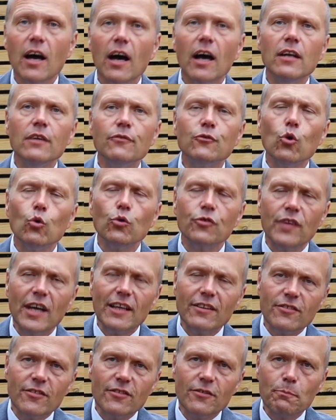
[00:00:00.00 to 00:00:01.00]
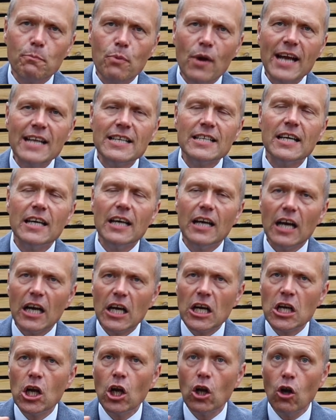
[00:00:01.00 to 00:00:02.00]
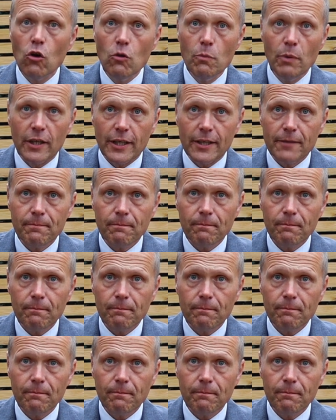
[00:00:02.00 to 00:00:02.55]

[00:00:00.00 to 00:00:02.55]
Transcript: And of course, that spread globally.